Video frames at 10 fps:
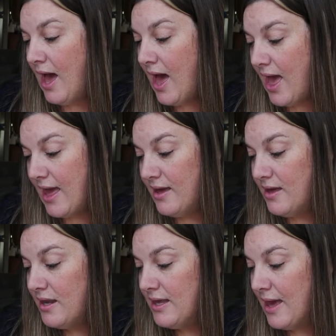Hi,
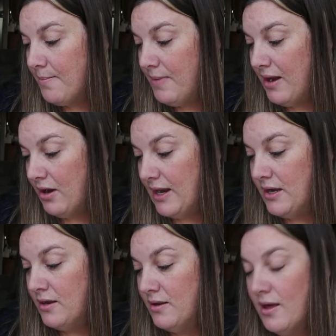gonna get
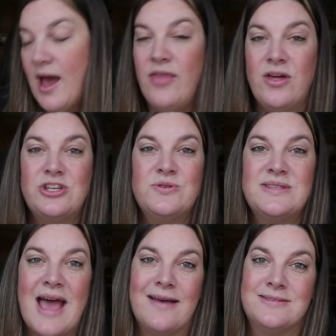married. I thought she
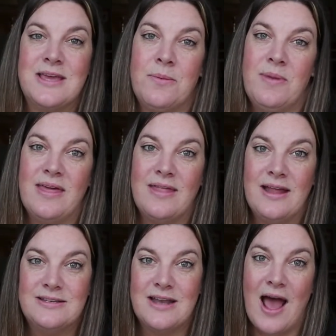was asking me,
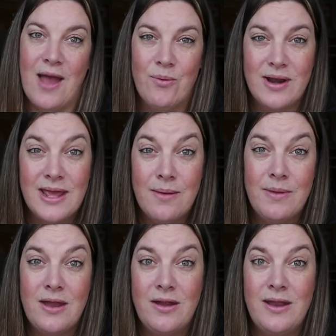like, did I wanna get
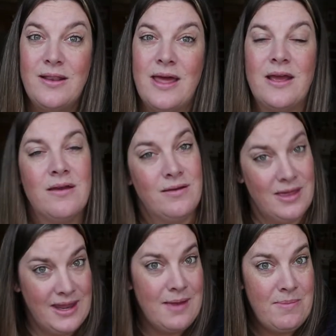married? Like,
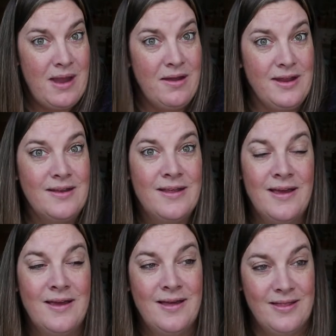gonna get married?
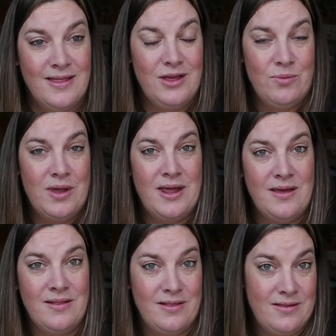Like, you
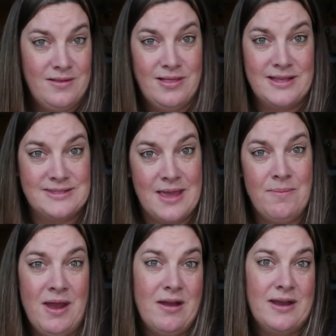wanna, let's
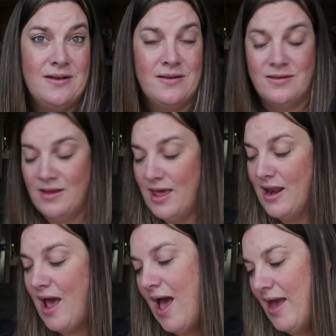get married.
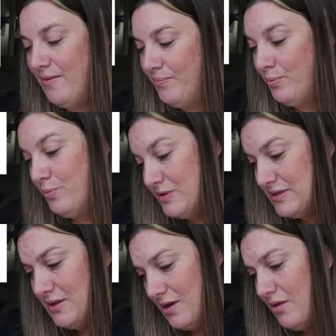And I
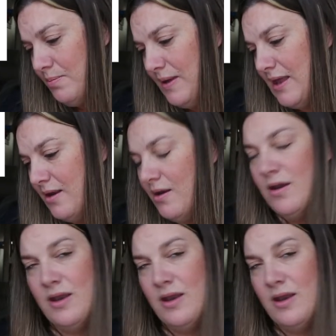was a little bit